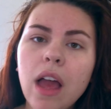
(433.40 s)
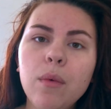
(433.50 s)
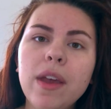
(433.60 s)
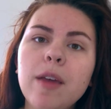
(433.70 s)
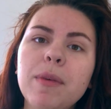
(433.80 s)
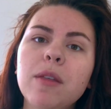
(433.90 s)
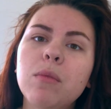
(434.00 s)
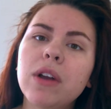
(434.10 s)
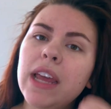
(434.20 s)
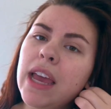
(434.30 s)
I wake up in the
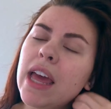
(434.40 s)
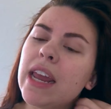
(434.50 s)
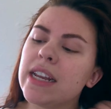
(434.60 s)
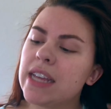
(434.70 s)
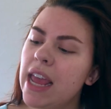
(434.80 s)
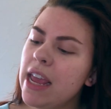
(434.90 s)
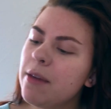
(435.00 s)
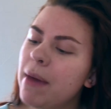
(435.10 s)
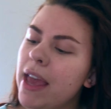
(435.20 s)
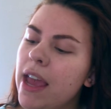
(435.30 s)
morning and I
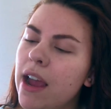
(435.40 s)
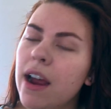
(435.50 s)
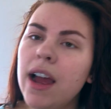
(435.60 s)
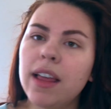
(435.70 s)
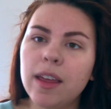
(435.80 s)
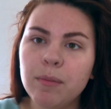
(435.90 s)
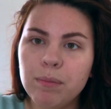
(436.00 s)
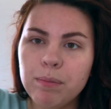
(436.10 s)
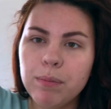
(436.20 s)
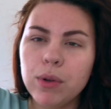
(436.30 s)
take my hair, I like
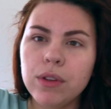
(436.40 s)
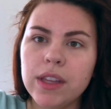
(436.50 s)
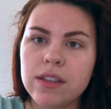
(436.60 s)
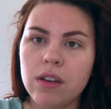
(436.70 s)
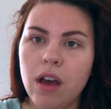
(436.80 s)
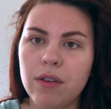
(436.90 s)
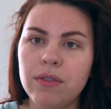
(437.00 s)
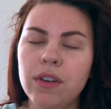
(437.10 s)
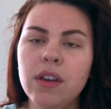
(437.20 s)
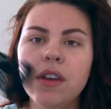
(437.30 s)
pull this off,
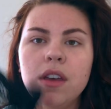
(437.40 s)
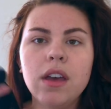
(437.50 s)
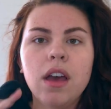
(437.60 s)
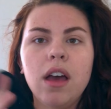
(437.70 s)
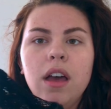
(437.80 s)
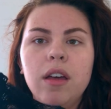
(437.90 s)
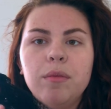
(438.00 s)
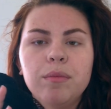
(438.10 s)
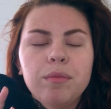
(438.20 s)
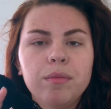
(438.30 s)

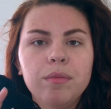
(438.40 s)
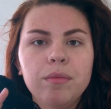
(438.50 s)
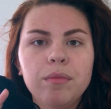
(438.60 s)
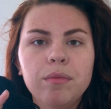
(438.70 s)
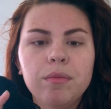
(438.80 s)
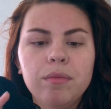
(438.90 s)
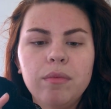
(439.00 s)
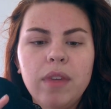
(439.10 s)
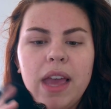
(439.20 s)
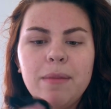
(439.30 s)
and
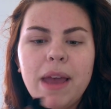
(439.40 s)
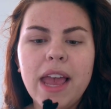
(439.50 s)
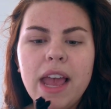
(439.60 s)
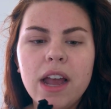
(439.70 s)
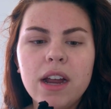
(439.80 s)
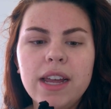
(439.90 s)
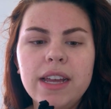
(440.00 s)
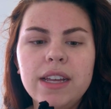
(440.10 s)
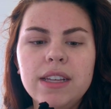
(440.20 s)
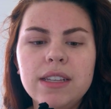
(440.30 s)
my hair
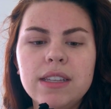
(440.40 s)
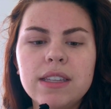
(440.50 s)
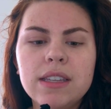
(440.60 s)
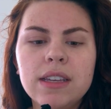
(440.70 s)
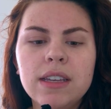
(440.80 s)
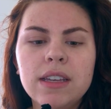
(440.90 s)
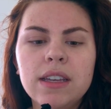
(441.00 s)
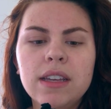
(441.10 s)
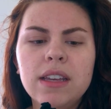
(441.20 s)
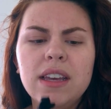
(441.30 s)
is,
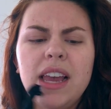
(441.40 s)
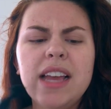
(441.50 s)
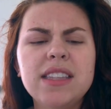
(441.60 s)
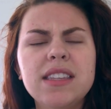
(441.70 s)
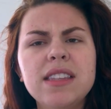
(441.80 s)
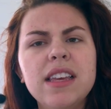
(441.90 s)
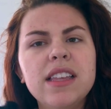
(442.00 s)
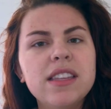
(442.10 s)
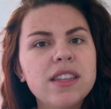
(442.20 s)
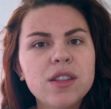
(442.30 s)

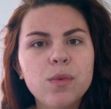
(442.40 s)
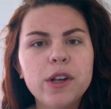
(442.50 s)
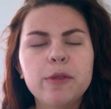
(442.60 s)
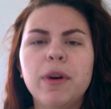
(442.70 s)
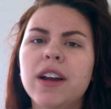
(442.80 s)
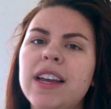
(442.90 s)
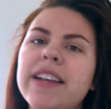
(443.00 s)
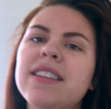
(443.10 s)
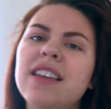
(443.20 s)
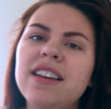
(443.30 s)
this is the weird part,
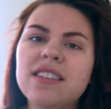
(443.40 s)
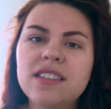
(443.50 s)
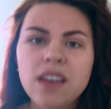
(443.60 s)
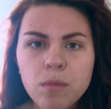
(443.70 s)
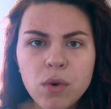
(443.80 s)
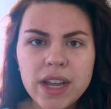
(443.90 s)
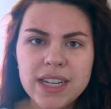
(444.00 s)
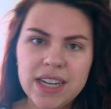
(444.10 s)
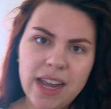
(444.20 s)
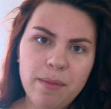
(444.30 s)
it's like
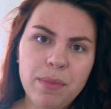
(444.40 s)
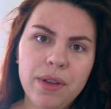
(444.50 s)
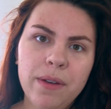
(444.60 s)
somewhat damp,